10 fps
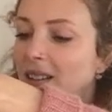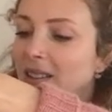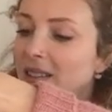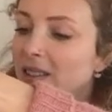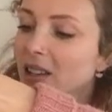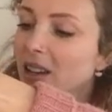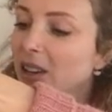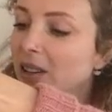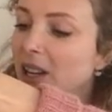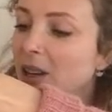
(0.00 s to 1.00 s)
So
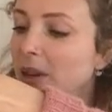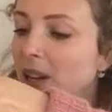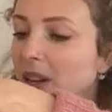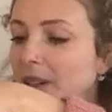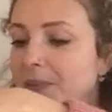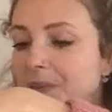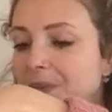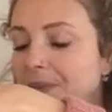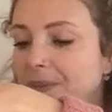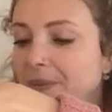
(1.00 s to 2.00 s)
here we
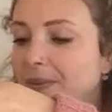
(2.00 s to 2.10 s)
go.